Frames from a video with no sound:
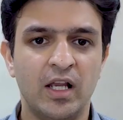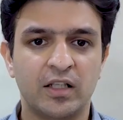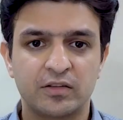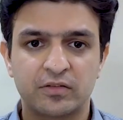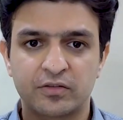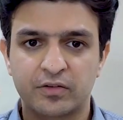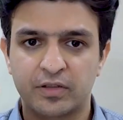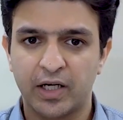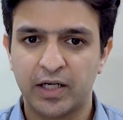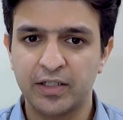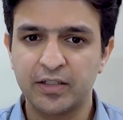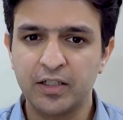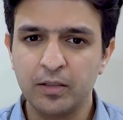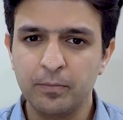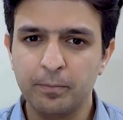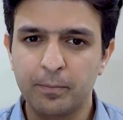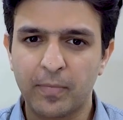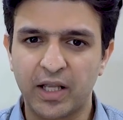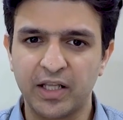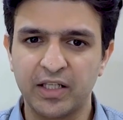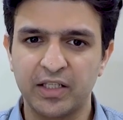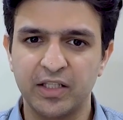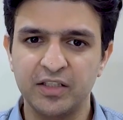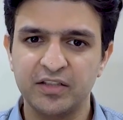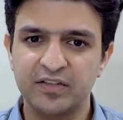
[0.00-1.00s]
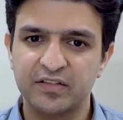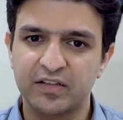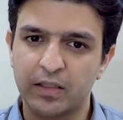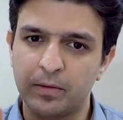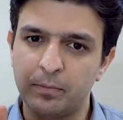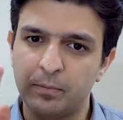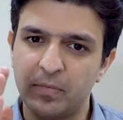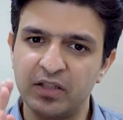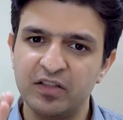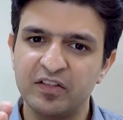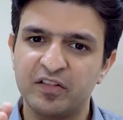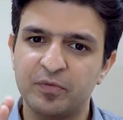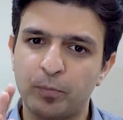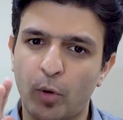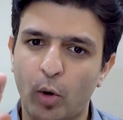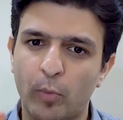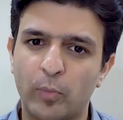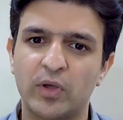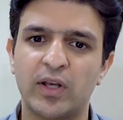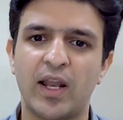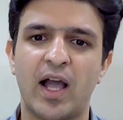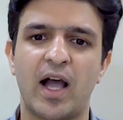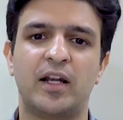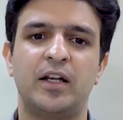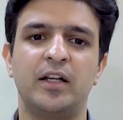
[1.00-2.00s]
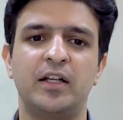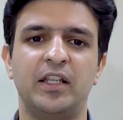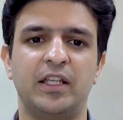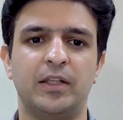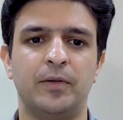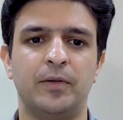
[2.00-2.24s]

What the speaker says: Threatened by its immense popularity,